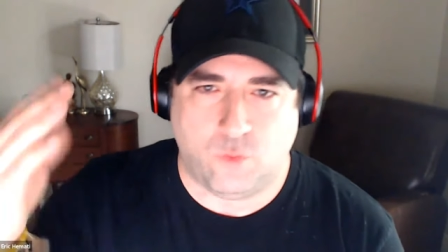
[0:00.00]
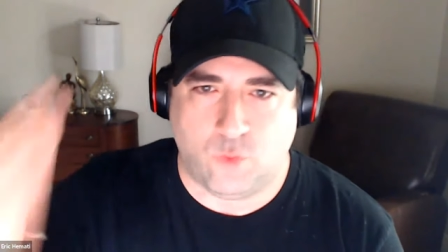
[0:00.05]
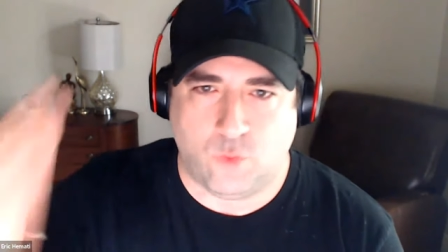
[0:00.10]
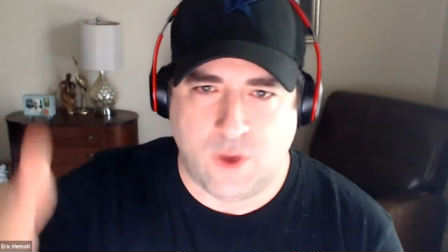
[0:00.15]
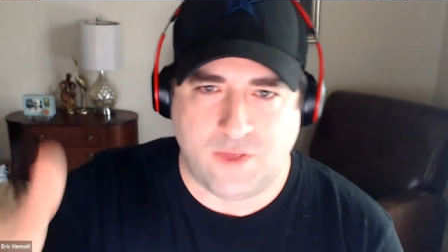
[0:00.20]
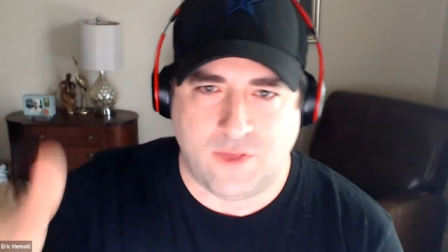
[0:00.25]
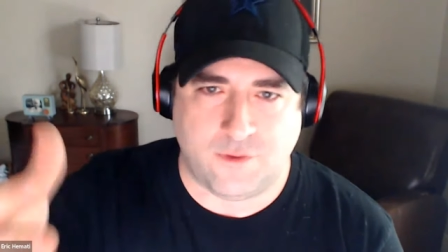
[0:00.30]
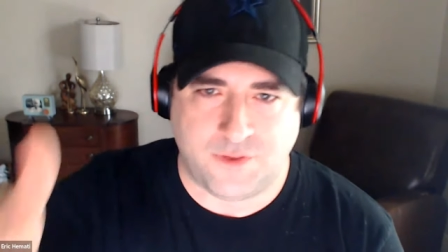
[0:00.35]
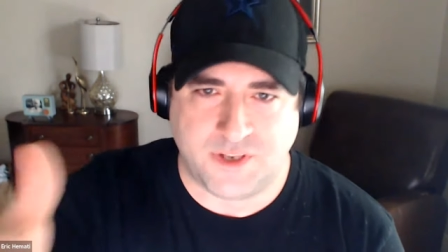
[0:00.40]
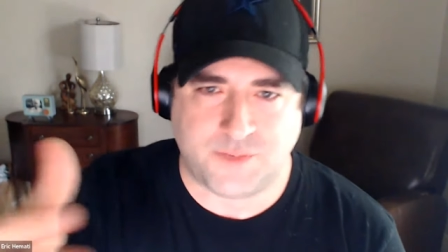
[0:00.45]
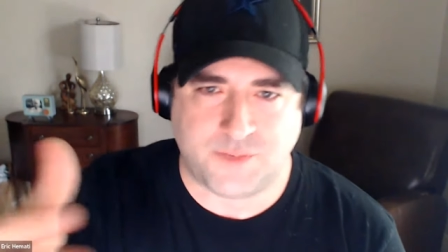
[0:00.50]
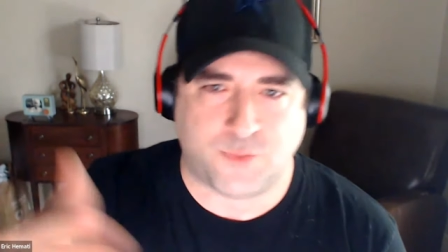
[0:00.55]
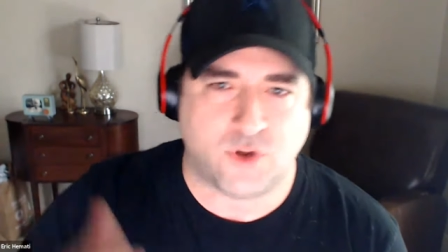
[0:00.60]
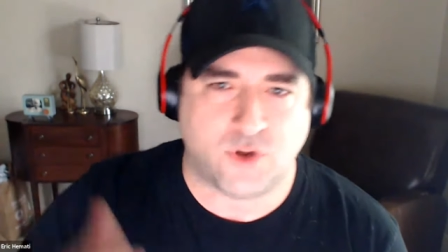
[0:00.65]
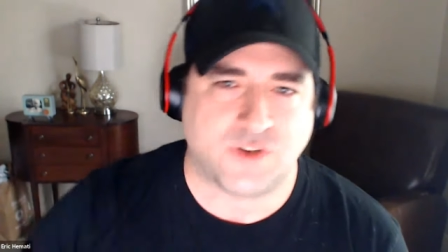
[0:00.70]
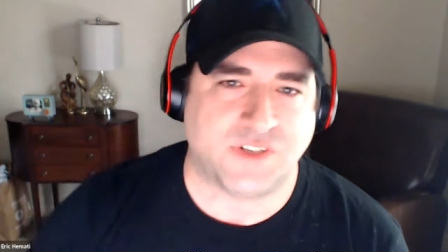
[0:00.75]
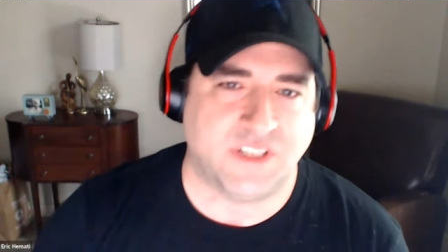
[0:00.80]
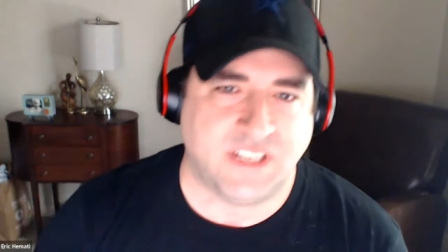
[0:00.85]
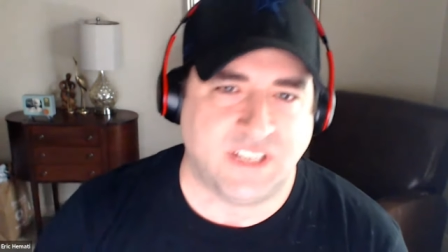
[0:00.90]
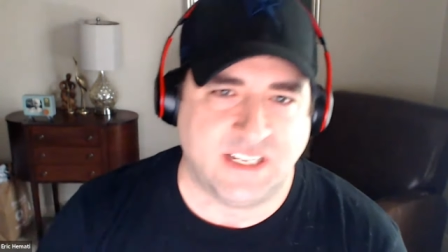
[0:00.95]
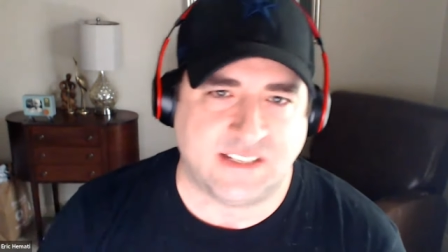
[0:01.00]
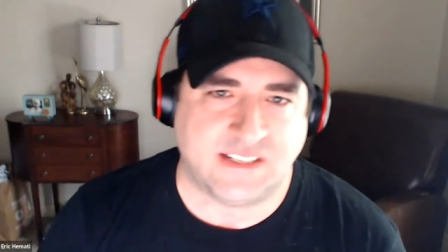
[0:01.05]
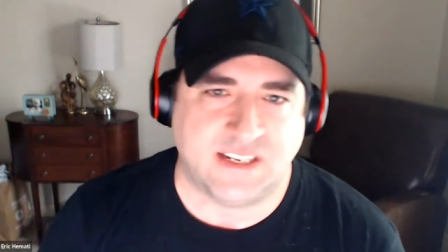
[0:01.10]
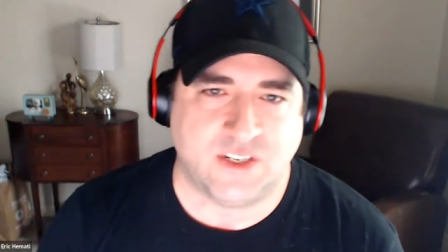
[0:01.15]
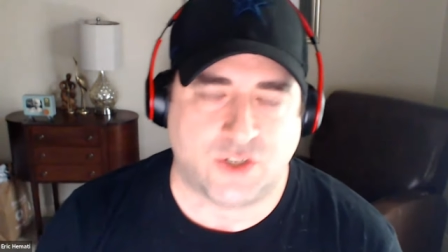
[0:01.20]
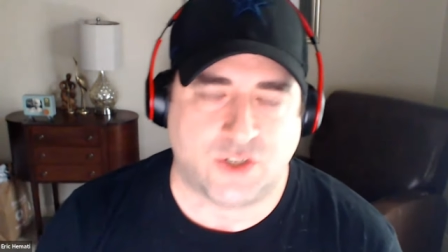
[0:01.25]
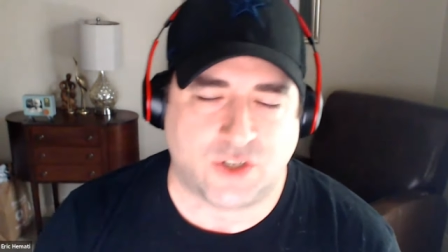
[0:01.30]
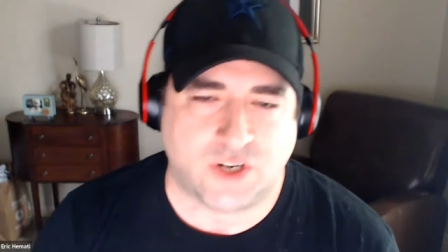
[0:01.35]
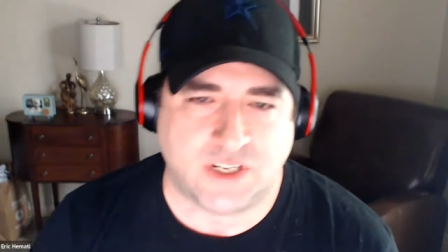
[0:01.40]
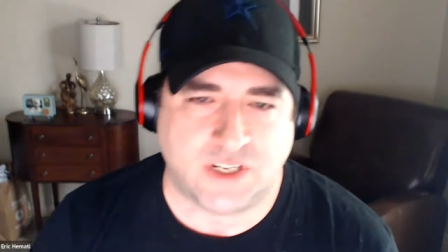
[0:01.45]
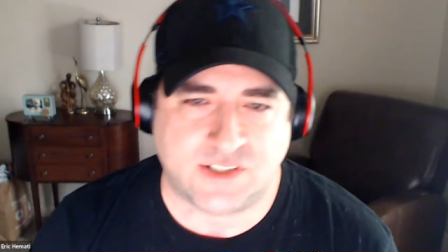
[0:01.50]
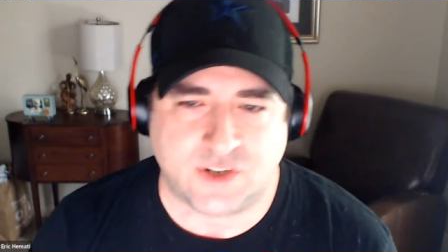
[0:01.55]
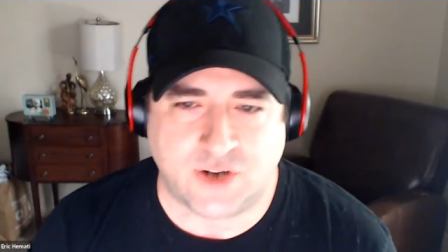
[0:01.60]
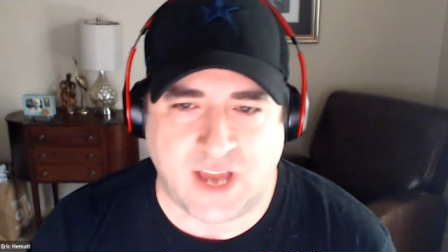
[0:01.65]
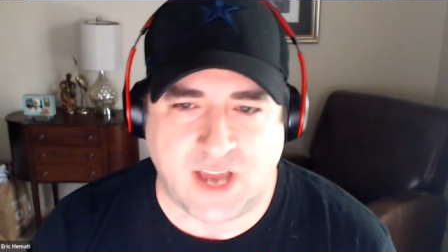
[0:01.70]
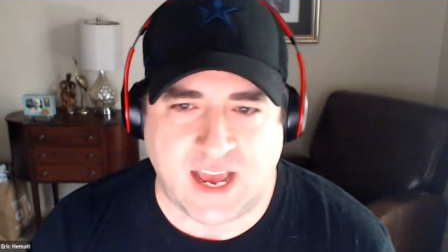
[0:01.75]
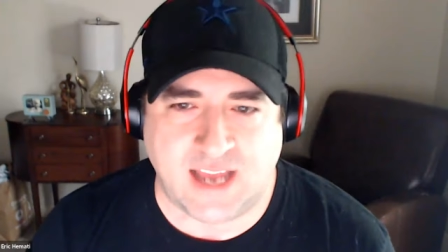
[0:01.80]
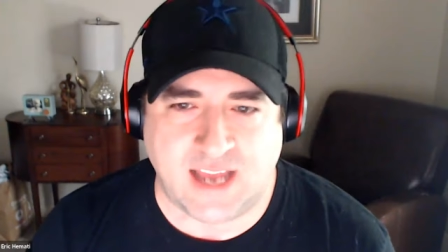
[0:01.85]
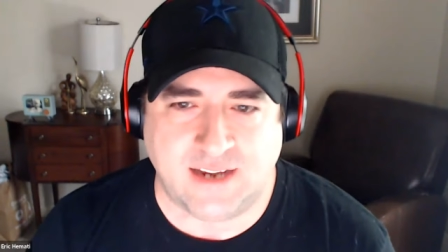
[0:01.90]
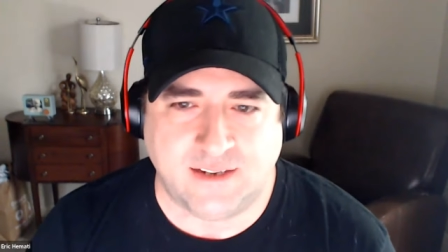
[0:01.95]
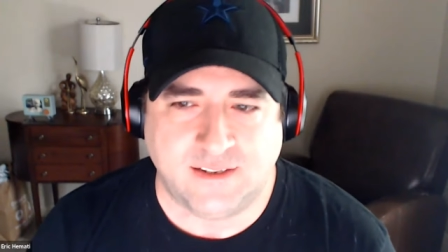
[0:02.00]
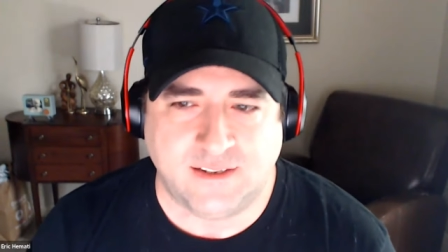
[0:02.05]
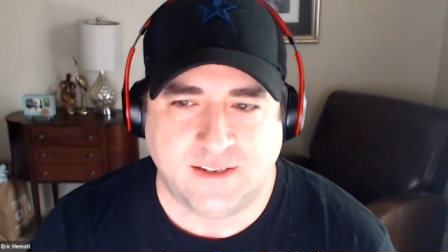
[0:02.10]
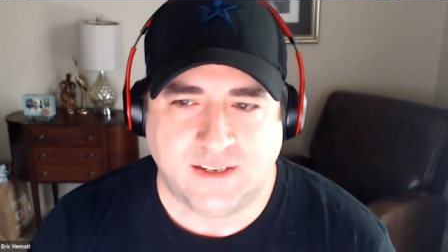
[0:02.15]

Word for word: whether this person gets insurance or not.